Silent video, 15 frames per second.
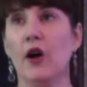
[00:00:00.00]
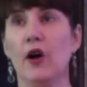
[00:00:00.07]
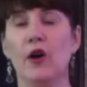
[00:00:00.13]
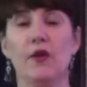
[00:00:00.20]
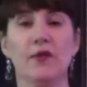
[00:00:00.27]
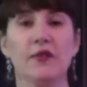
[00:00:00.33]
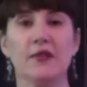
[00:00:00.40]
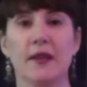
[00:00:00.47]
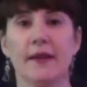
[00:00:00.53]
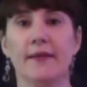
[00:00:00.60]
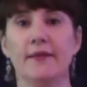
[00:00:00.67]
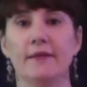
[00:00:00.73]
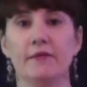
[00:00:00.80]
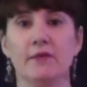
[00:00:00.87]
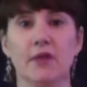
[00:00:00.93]
all of a
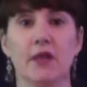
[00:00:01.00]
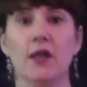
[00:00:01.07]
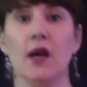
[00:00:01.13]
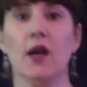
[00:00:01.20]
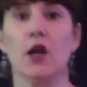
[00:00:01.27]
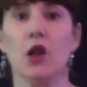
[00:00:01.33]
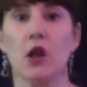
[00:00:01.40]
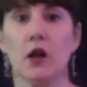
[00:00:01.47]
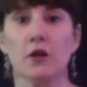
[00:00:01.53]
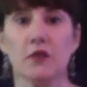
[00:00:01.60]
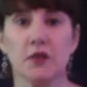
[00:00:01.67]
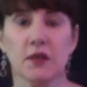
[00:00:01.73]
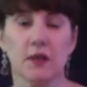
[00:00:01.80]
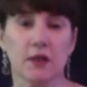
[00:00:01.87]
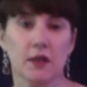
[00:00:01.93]
sudden he had a clogged
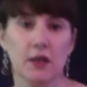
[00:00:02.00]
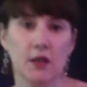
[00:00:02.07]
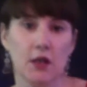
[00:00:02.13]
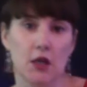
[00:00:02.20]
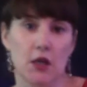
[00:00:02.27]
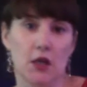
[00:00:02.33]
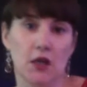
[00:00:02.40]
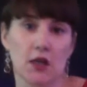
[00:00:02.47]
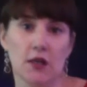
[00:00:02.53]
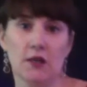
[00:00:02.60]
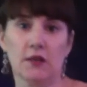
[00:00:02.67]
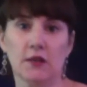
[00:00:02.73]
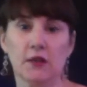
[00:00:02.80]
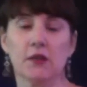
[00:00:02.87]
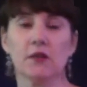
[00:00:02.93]
sink and he needed
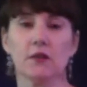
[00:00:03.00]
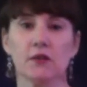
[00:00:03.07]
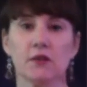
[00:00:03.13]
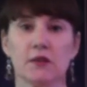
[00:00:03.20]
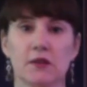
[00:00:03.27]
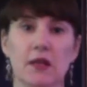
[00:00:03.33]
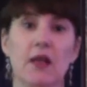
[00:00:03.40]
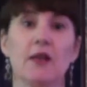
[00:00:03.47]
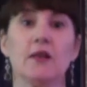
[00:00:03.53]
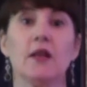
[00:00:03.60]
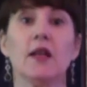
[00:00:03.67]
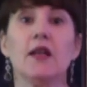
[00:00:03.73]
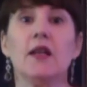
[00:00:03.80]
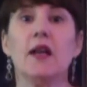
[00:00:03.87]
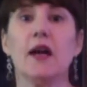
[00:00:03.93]
his little snake
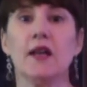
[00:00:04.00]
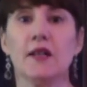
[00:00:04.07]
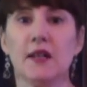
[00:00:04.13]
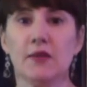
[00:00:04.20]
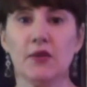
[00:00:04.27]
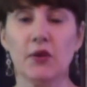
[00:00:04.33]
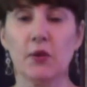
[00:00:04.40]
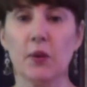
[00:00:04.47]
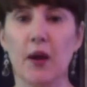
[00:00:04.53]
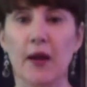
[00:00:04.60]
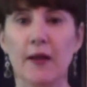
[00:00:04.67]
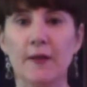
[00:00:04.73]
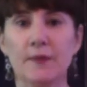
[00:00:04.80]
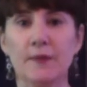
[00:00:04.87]
that he had given away.